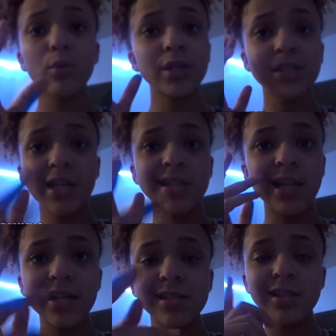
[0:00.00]
want to take
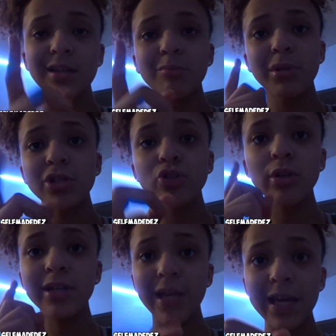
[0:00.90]
that same picture
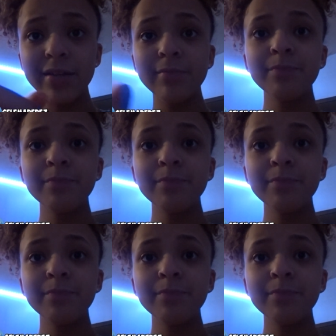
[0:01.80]
again.